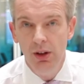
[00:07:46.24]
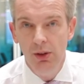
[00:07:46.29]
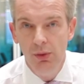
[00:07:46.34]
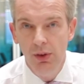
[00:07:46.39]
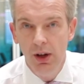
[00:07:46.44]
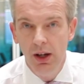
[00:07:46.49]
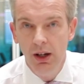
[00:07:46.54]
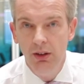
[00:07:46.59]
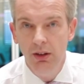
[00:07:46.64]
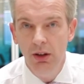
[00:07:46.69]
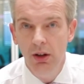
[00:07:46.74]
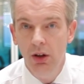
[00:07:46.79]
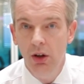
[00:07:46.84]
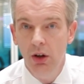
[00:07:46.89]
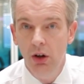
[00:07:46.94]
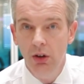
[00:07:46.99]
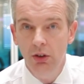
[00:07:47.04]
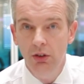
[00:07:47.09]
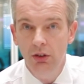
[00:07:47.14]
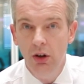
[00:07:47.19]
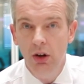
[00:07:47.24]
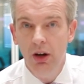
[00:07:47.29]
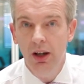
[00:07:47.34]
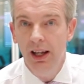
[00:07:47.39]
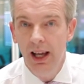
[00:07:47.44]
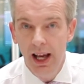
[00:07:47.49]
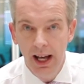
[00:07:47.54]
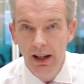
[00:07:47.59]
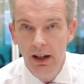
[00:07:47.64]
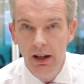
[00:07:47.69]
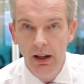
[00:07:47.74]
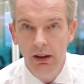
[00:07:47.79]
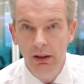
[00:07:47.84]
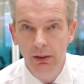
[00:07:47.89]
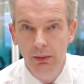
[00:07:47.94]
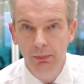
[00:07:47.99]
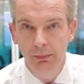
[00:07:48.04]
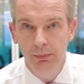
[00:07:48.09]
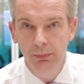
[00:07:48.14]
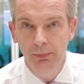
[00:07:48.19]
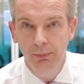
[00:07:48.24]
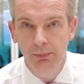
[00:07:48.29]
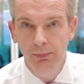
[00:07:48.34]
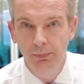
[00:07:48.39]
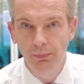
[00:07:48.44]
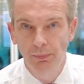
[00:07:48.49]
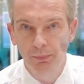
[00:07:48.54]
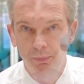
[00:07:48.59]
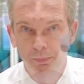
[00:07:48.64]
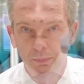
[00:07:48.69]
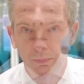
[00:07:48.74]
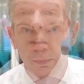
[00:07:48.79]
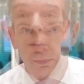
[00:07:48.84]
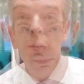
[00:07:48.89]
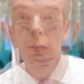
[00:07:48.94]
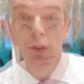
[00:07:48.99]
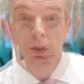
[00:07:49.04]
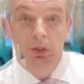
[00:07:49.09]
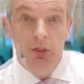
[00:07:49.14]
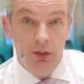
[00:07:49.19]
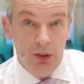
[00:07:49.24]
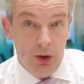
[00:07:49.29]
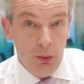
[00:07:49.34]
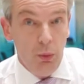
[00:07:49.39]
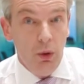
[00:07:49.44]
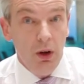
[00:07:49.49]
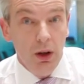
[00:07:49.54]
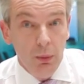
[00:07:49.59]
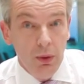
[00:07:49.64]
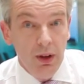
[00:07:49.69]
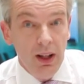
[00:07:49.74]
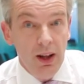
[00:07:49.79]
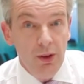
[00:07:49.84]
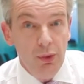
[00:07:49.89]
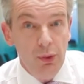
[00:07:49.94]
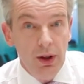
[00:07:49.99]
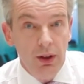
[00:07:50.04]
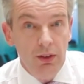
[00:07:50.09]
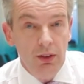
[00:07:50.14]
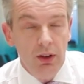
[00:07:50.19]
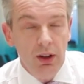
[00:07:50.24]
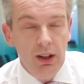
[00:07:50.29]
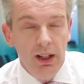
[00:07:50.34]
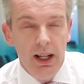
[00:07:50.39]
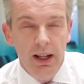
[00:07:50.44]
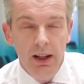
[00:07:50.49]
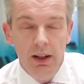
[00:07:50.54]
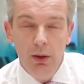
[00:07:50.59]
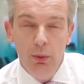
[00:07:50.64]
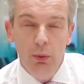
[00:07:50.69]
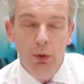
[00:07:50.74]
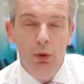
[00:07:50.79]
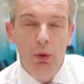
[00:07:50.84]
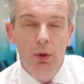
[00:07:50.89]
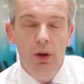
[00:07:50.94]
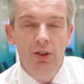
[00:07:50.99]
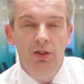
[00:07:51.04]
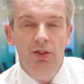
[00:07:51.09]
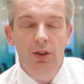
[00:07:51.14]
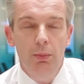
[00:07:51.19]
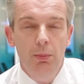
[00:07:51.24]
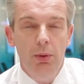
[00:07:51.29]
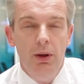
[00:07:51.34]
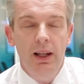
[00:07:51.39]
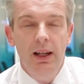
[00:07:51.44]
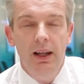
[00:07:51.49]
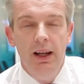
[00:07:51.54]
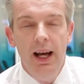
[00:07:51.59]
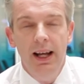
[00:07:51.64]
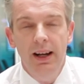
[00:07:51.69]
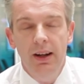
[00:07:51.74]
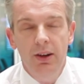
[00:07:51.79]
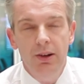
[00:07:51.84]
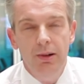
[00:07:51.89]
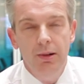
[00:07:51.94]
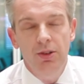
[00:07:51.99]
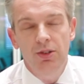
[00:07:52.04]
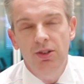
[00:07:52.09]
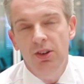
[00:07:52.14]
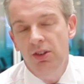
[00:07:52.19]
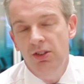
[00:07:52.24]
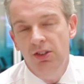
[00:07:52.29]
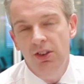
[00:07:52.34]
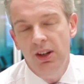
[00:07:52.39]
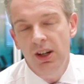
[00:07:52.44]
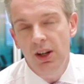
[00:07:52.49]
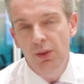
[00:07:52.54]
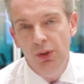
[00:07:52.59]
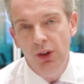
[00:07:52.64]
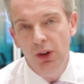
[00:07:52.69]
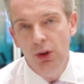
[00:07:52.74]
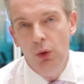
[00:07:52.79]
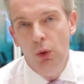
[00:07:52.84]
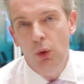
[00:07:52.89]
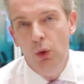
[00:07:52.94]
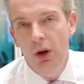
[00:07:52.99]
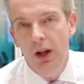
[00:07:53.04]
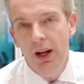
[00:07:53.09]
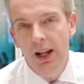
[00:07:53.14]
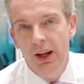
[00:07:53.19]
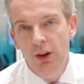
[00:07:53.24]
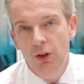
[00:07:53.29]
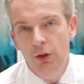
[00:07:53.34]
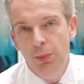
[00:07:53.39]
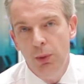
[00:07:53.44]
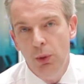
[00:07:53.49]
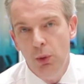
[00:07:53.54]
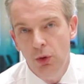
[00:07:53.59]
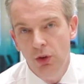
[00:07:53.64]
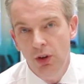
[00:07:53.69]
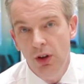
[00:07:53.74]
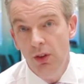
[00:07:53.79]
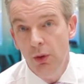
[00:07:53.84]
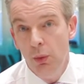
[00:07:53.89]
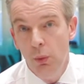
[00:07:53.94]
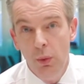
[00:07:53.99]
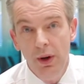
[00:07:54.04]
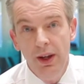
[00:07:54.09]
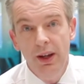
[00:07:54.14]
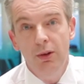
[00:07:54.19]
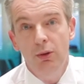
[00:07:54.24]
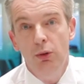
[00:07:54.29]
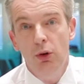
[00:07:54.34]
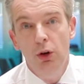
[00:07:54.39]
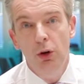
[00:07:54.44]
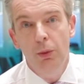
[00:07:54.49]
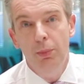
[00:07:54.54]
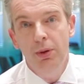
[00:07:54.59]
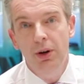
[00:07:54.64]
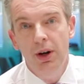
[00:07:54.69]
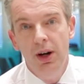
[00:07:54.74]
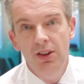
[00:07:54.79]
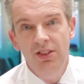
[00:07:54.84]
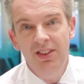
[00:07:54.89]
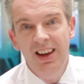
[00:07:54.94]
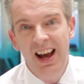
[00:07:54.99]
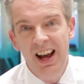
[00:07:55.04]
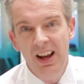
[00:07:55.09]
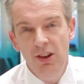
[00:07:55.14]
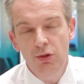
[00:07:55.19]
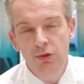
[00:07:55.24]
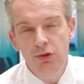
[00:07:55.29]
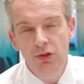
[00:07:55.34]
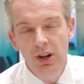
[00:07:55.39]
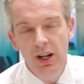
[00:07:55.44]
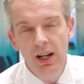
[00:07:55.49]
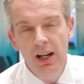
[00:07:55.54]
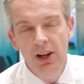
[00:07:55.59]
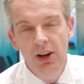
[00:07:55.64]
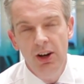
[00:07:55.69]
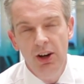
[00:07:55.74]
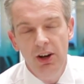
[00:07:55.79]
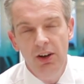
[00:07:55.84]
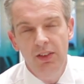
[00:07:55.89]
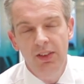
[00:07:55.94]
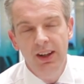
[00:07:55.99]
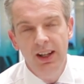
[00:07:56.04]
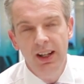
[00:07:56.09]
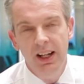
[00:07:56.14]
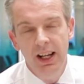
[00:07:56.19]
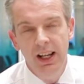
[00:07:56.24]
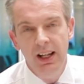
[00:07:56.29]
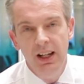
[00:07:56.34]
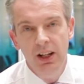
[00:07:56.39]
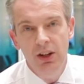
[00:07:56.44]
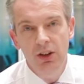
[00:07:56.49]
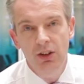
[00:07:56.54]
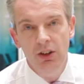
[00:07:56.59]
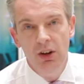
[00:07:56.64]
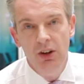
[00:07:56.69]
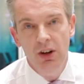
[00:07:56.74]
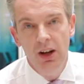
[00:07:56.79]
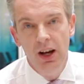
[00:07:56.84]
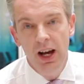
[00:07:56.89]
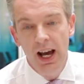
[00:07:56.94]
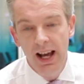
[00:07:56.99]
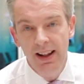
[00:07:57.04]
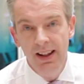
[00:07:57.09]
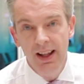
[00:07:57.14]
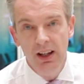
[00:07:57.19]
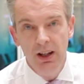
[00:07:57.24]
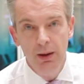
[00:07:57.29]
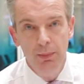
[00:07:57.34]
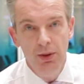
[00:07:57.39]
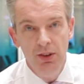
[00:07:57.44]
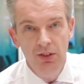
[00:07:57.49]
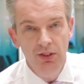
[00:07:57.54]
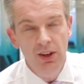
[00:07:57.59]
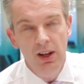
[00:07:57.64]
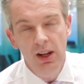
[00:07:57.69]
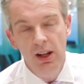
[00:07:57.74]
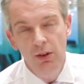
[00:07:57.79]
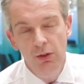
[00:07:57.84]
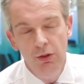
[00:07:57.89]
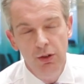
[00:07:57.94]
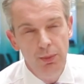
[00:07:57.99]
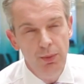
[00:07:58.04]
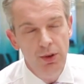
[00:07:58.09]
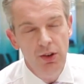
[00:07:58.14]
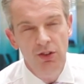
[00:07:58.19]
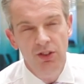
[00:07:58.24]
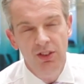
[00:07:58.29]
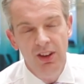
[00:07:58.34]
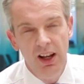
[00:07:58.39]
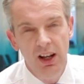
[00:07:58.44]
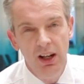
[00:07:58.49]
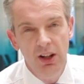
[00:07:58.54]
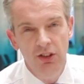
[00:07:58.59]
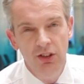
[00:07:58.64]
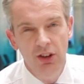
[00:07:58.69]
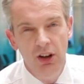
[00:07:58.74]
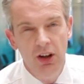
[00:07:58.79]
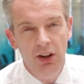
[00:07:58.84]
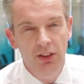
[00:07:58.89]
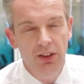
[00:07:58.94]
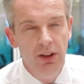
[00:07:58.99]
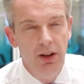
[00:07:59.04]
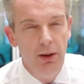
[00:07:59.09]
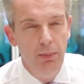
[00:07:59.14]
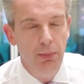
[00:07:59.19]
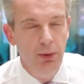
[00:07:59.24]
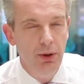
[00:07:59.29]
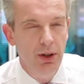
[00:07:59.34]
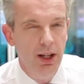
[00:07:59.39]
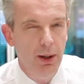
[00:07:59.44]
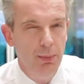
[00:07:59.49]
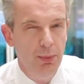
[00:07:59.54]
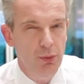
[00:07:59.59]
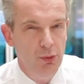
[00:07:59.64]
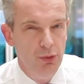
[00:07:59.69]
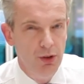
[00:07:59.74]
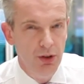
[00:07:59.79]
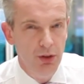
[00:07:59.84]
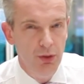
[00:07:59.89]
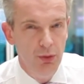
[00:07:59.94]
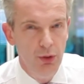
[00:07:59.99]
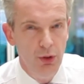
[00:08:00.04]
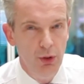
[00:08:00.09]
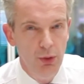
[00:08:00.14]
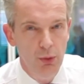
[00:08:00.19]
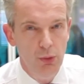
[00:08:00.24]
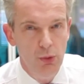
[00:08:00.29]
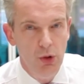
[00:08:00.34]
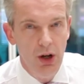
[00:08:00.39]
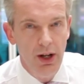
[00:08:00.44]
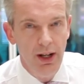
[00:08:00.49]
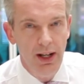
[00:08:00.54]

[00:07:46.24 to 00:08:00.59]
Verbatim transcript: effect on dollar Canada. So why will that affect dollar Canada? Well, quite simply, Canada is a significant oil exporter. The weaker oil price has really hurt the Canadian dollar, and that can be seen from this daily chart that I'm putting up in front of you right